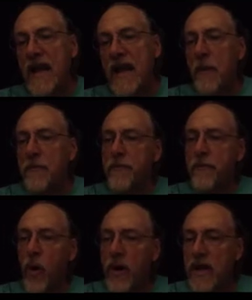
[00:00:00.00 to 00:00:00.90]
it up
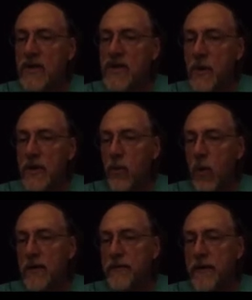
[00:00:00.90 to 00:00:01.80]
40, so at the
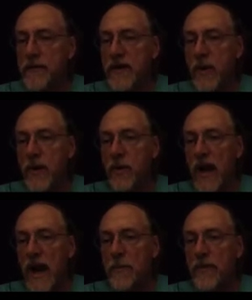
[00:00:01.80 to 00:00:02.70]
150 we were
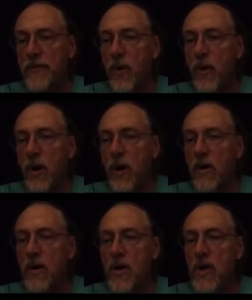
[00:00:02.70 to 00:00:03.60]
at before,
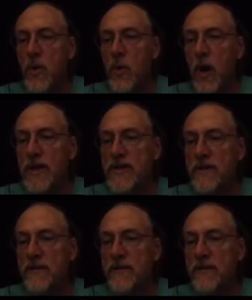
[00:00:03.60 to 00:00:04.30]
was the